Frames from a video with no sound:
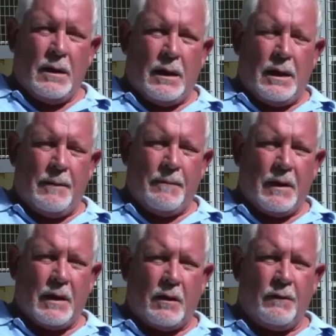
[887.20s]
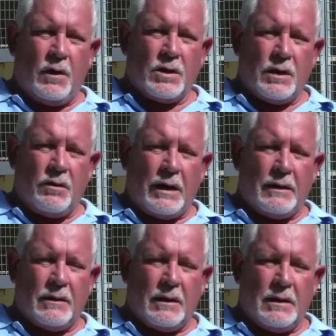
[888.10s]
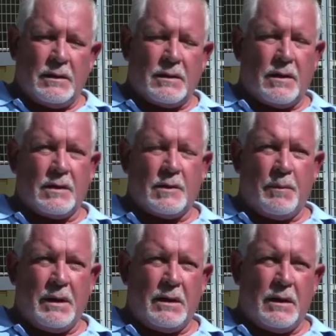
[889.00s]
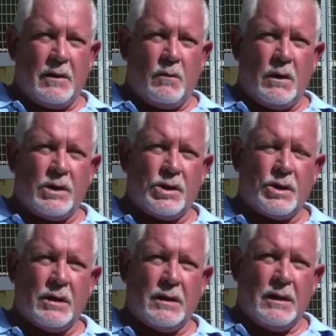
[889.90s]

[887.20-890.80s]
The conversion rate is the speed in which